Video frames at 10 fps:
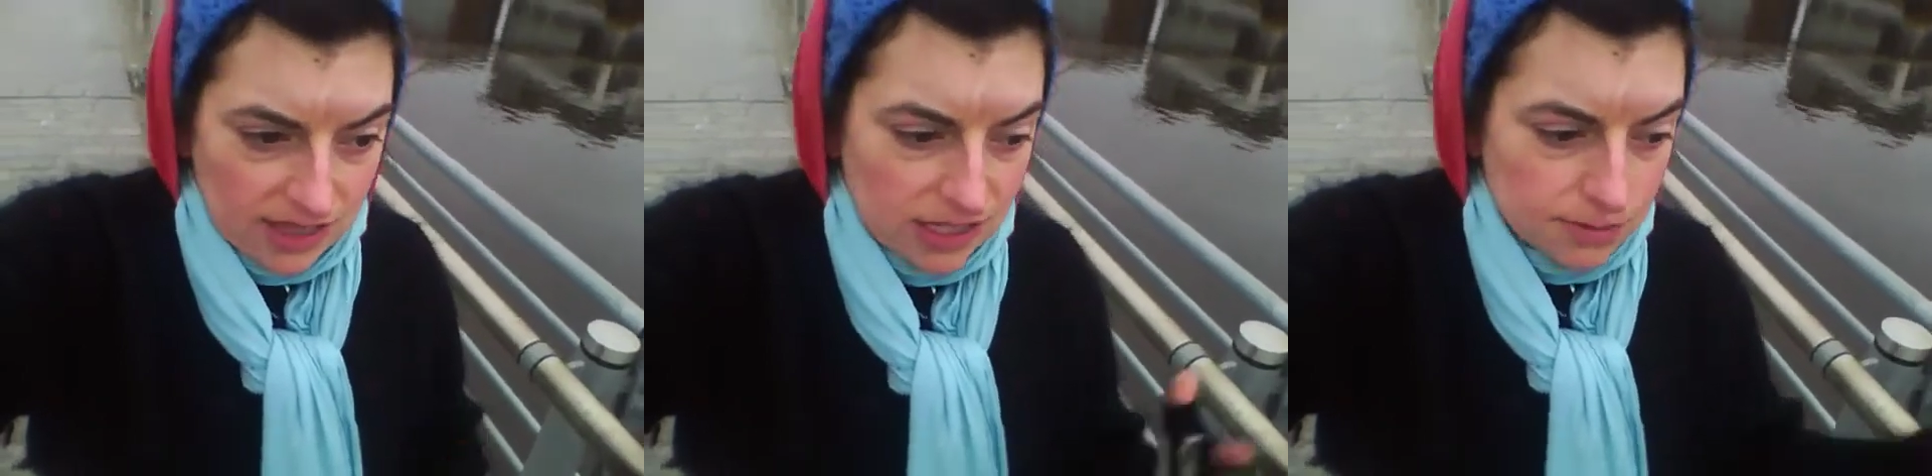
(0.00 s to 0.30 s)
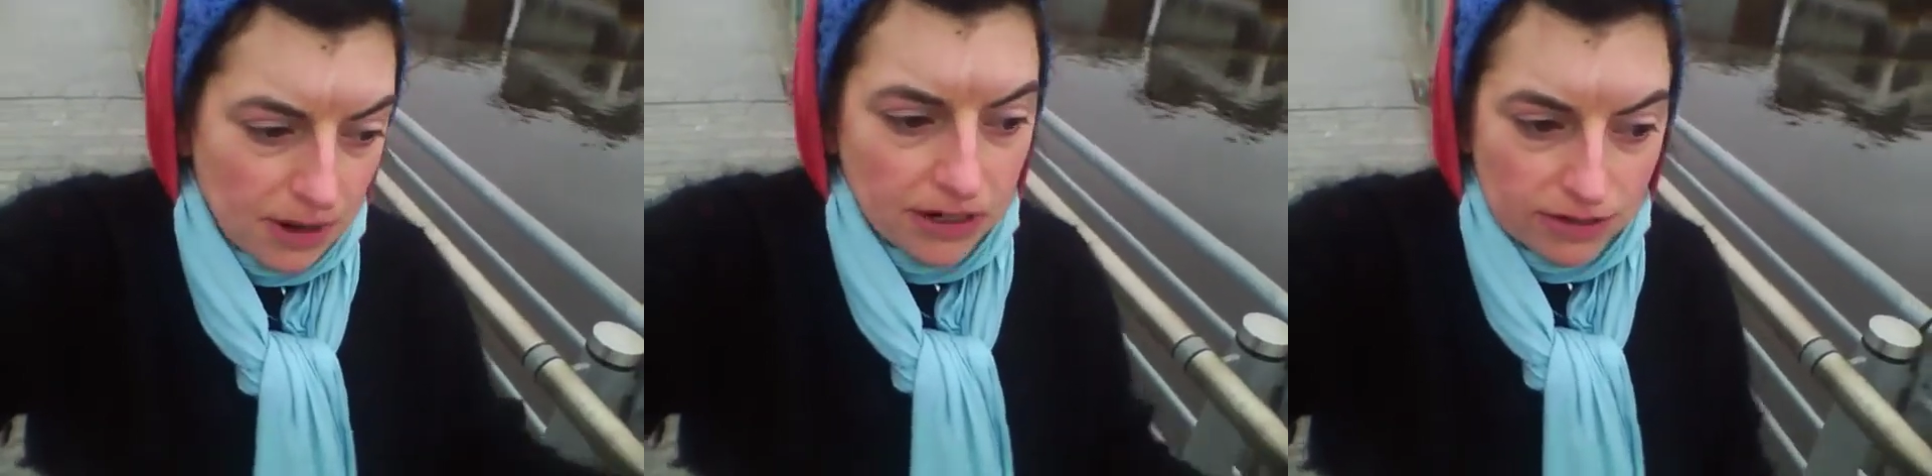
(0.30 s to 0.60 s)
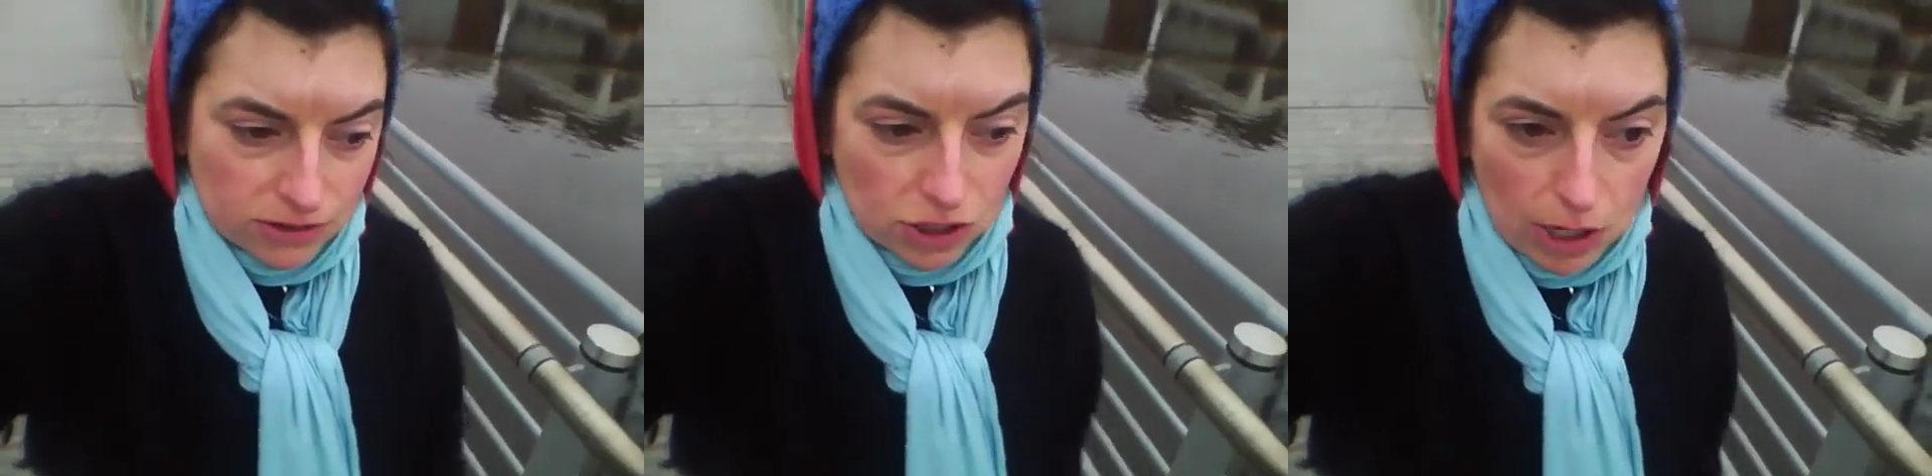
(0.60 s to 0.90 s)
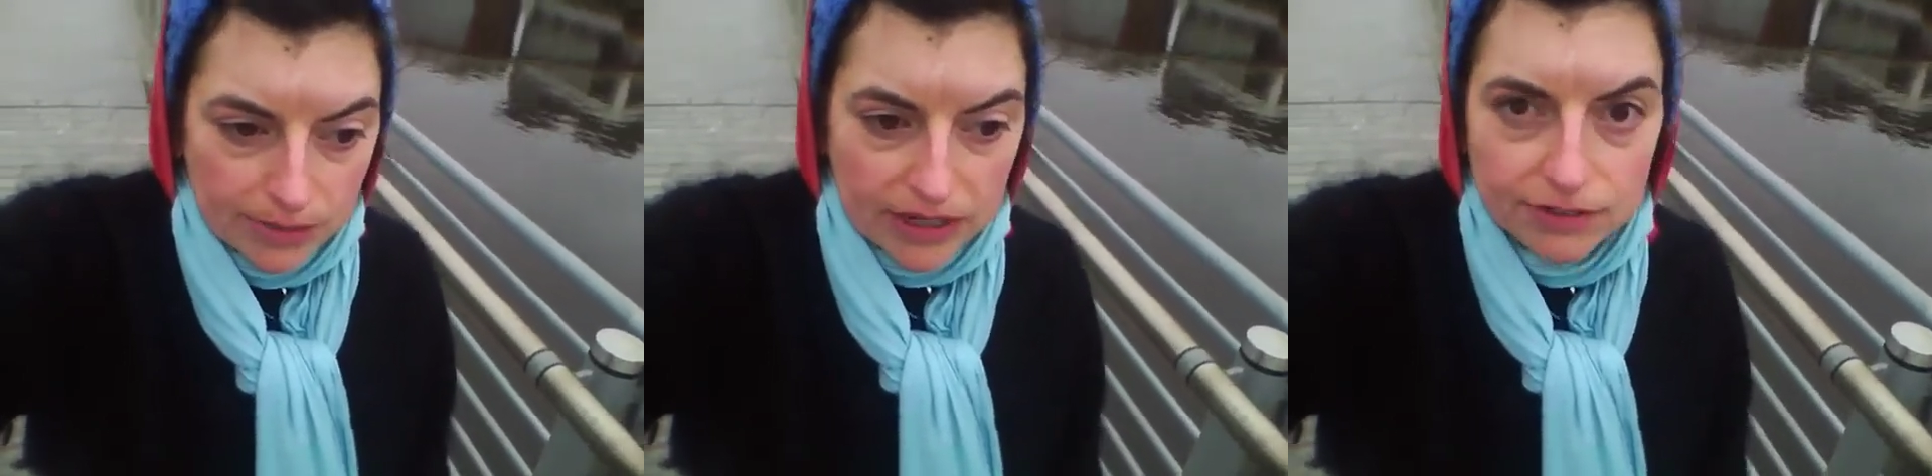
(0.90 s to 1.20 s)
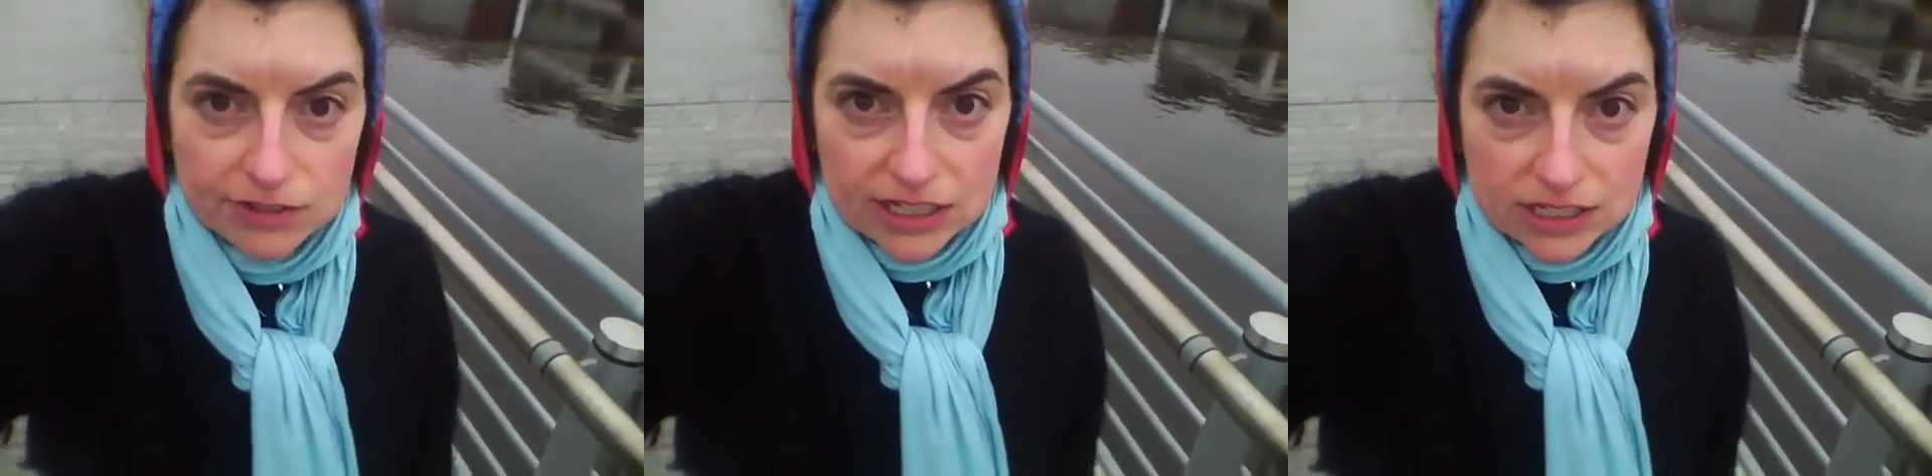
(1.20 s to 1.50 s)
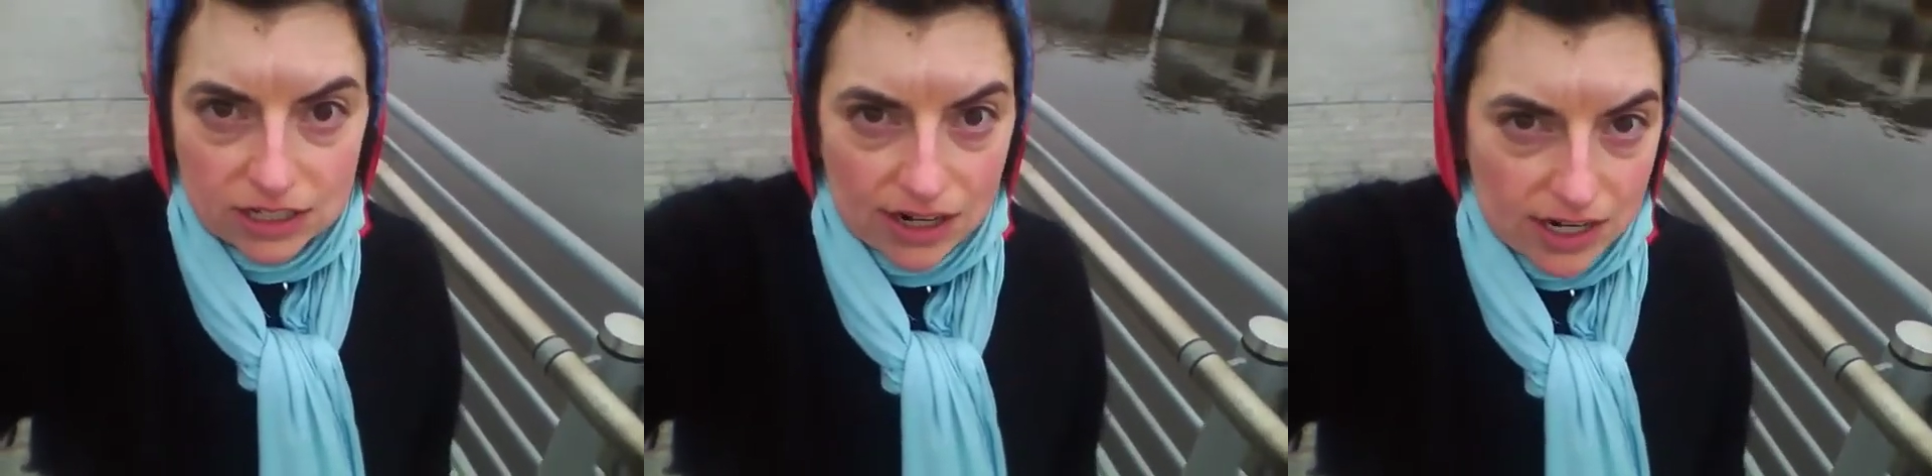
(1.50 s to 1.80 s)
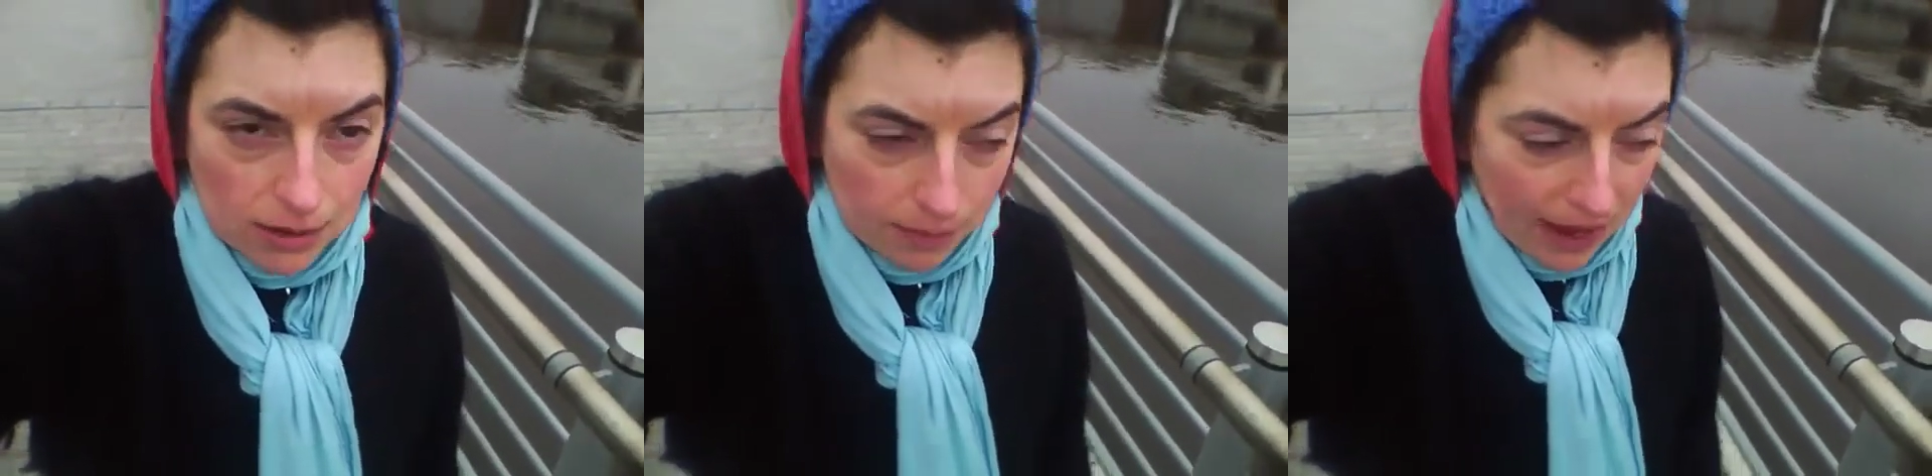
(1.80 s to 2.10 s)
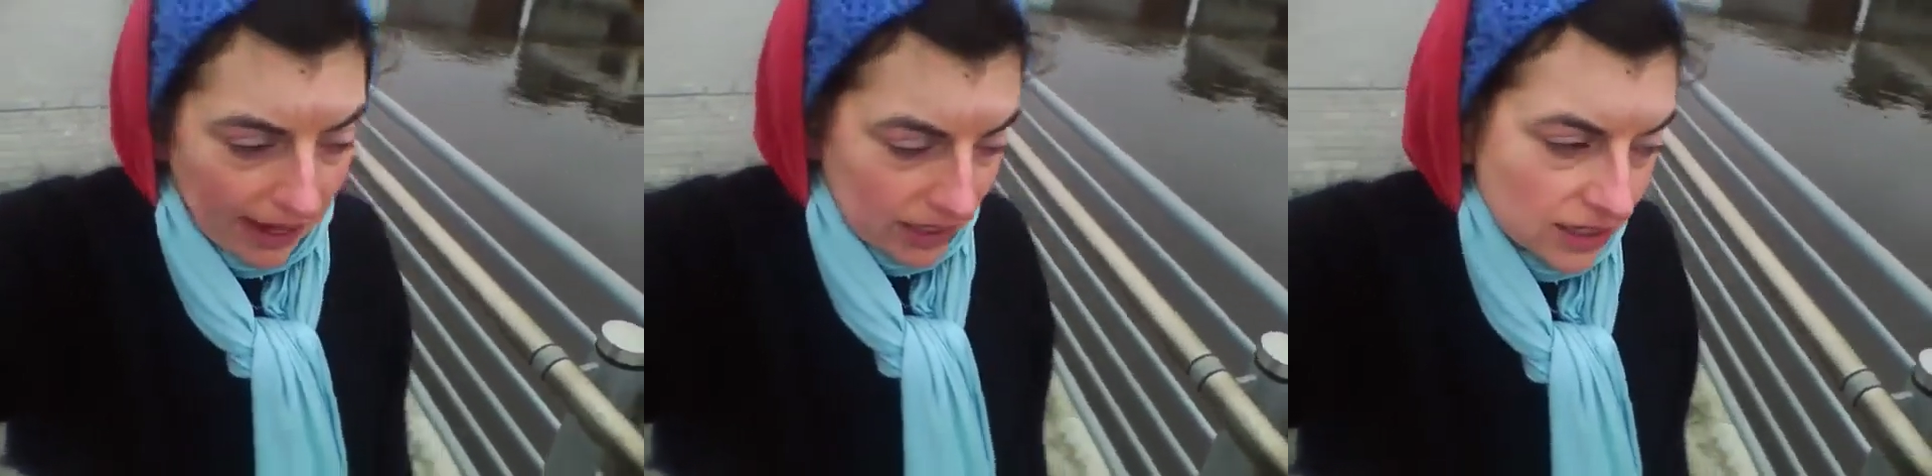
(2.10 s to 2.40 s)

That's part of the trauma of reintegrating back